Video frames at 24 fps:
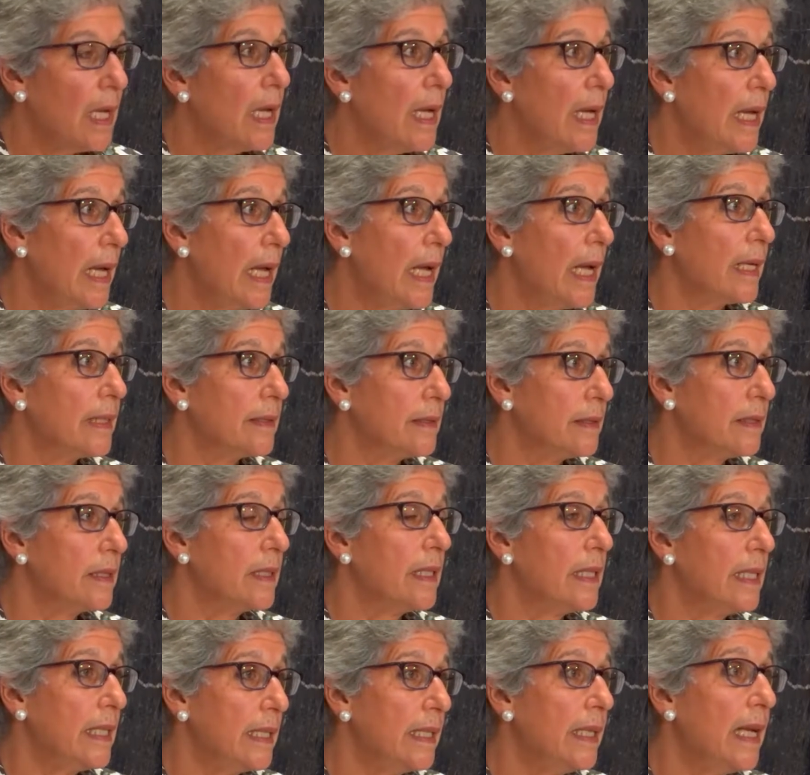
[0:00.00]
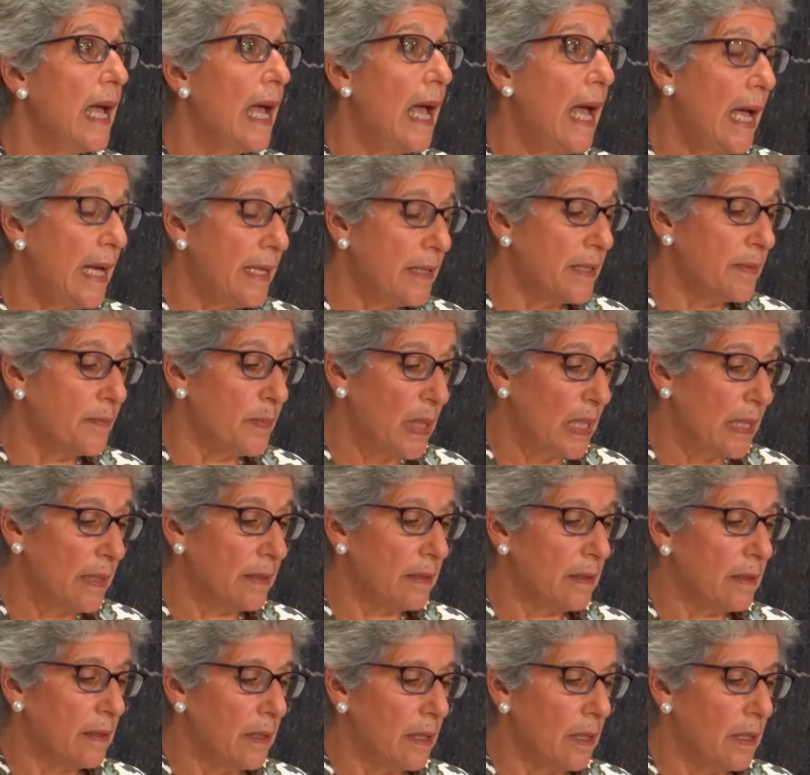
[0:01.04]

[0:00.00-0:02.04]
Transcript: And it has been